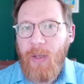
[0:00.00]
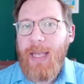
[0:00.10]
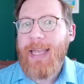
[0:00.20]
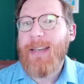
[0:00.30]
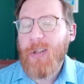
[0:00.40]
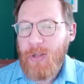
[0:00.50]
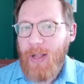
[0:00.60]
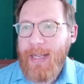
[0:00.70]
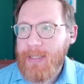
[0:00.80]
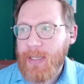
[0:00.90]
he
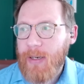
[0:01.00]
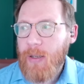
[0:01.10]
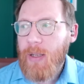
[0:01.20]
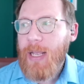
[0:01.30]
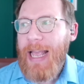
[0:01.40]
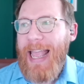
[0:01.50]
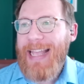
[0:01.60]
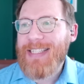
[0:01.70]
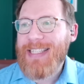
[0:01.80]
declines it and